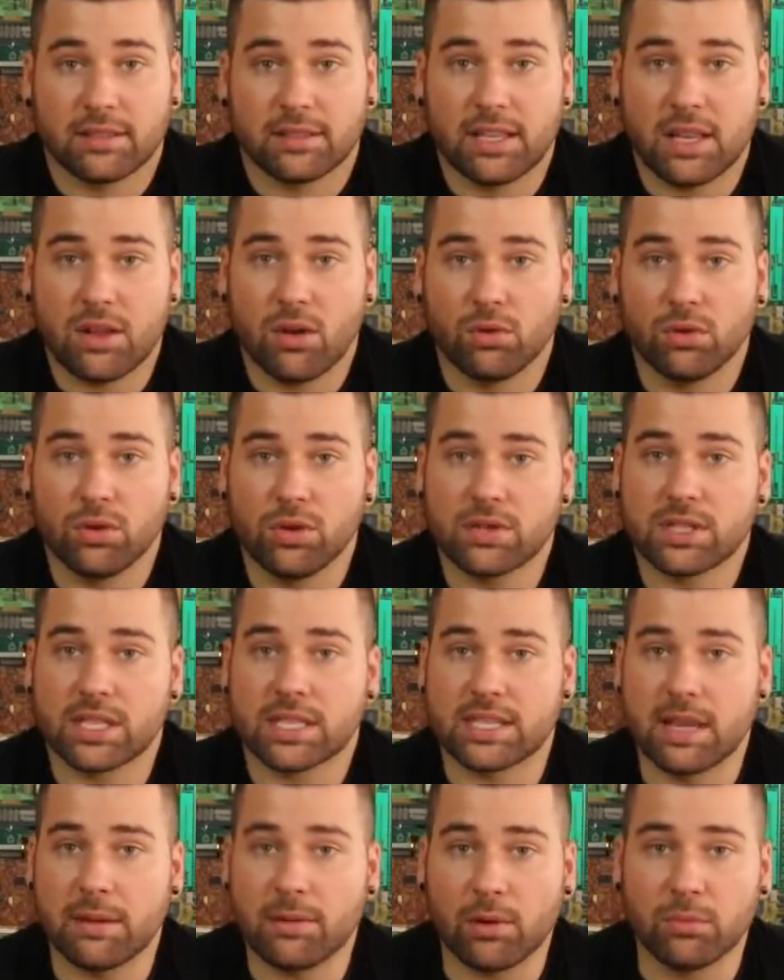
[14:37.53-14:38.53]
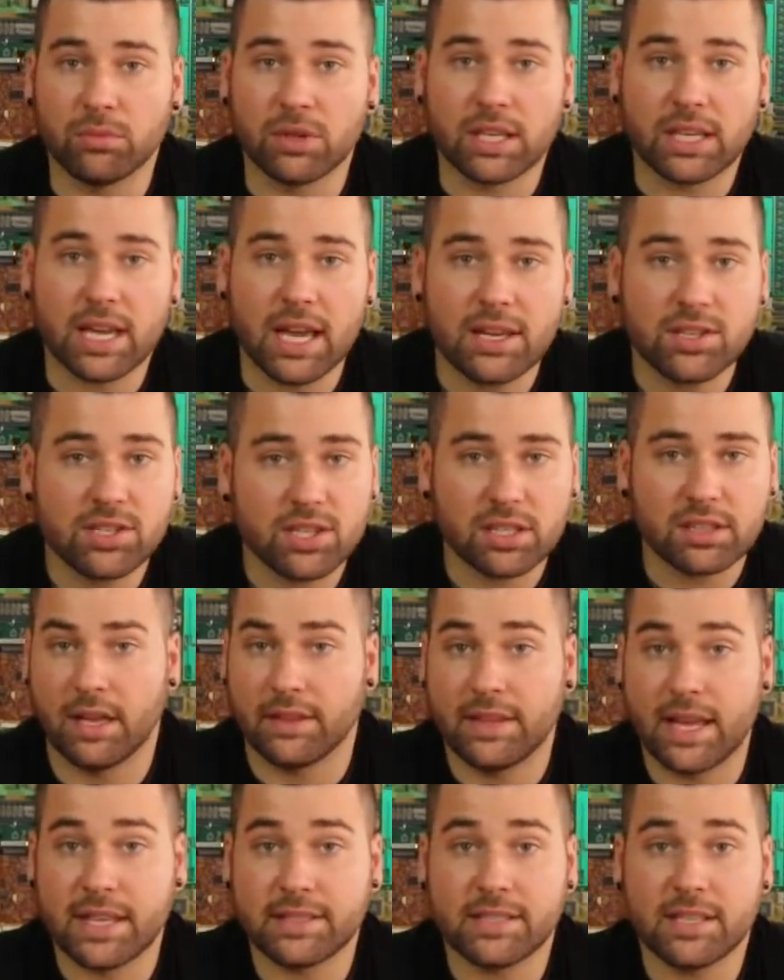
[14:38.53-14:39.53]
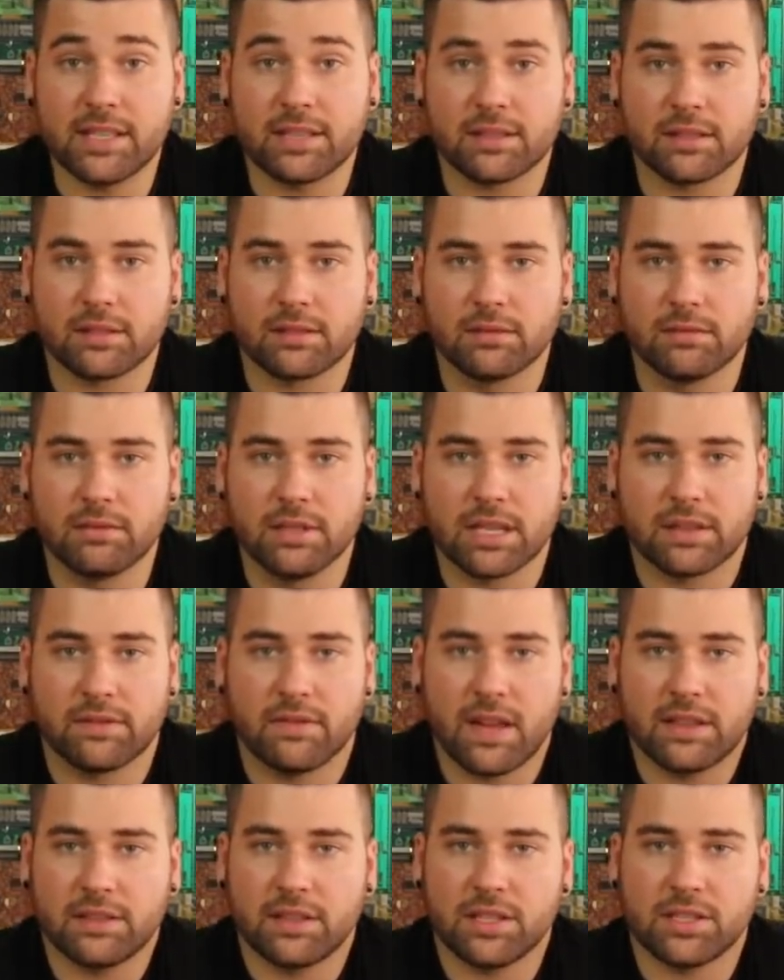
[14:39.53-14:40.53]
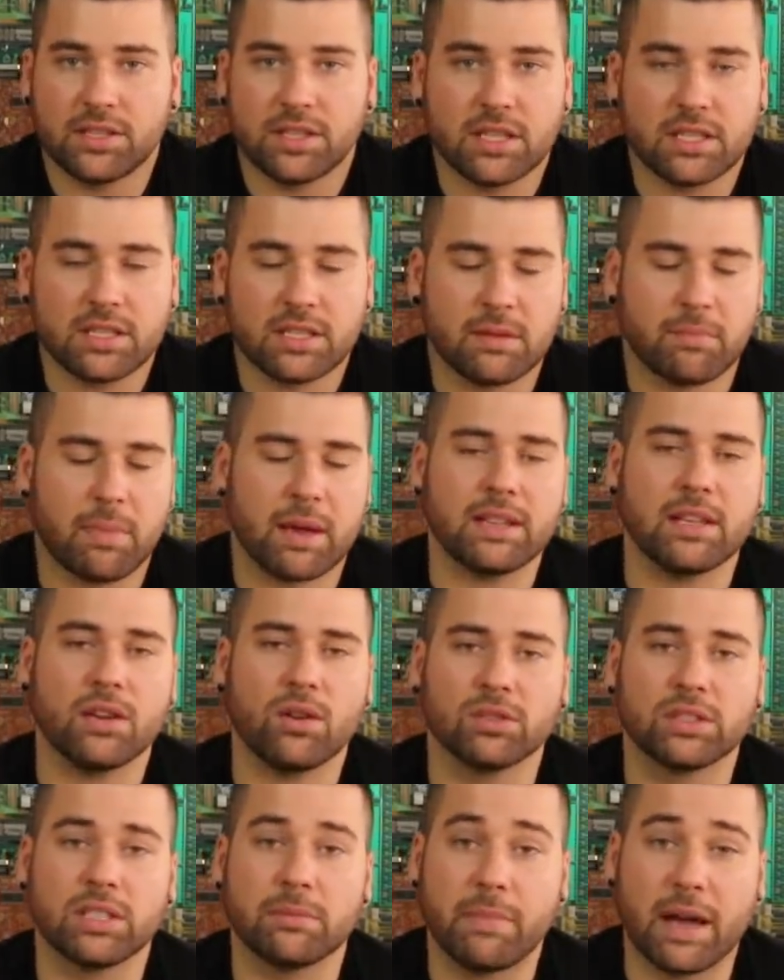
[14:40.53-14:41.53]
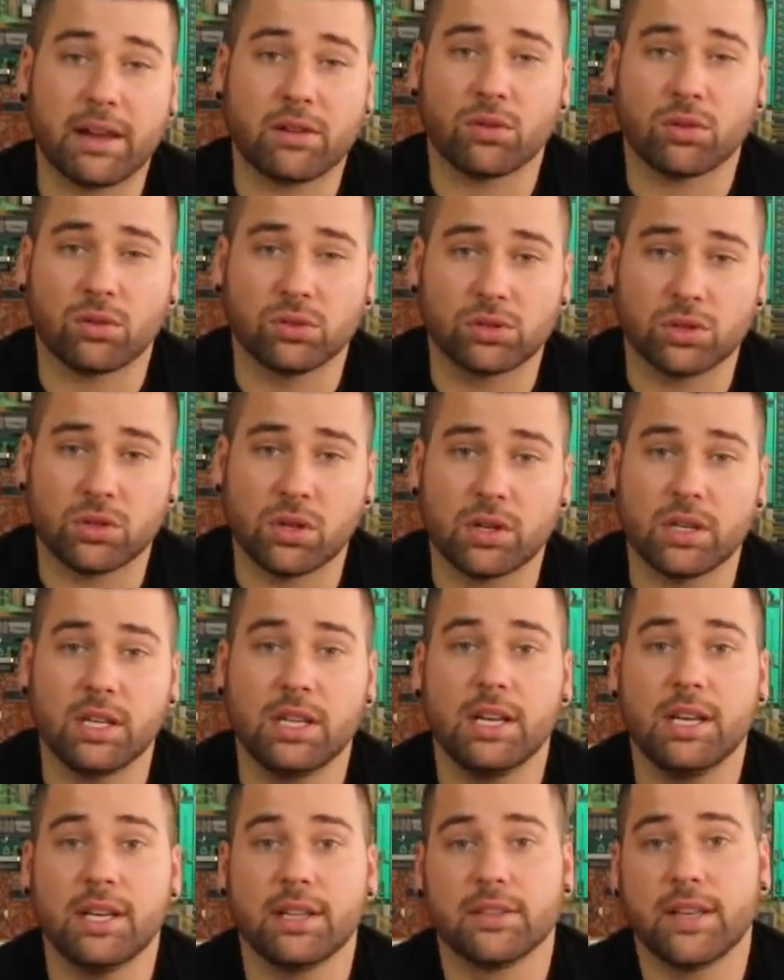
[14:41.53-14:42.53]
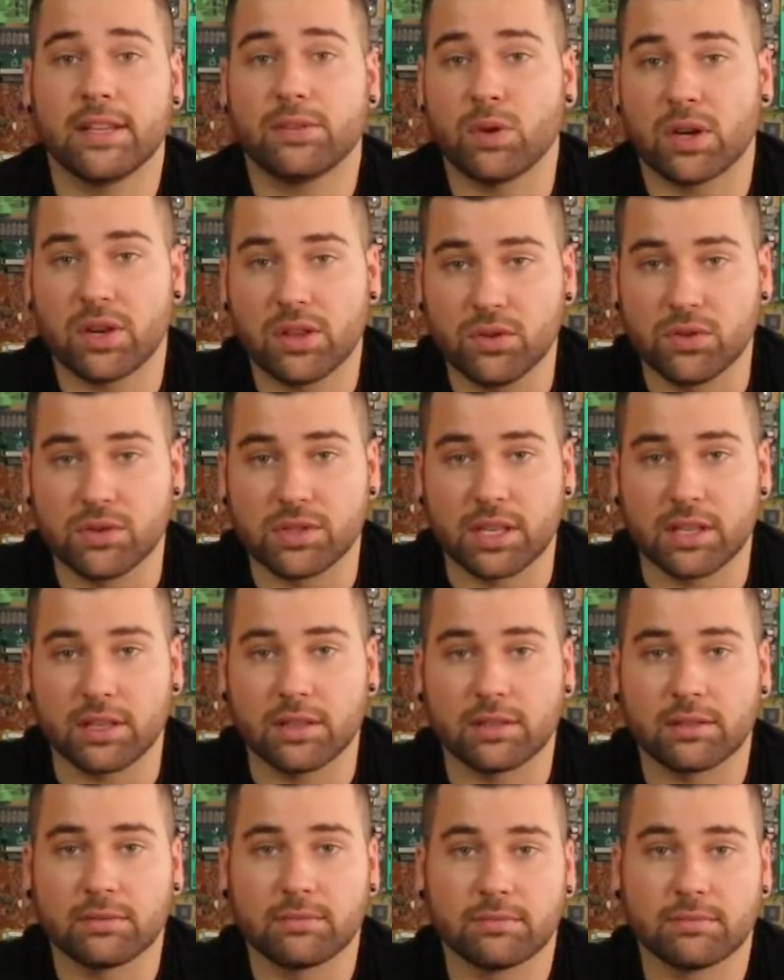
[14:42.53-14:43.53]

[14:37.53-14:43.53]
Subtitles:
They all use the same communication, and that's it. The advantage is depending on the microcontroller that you are using.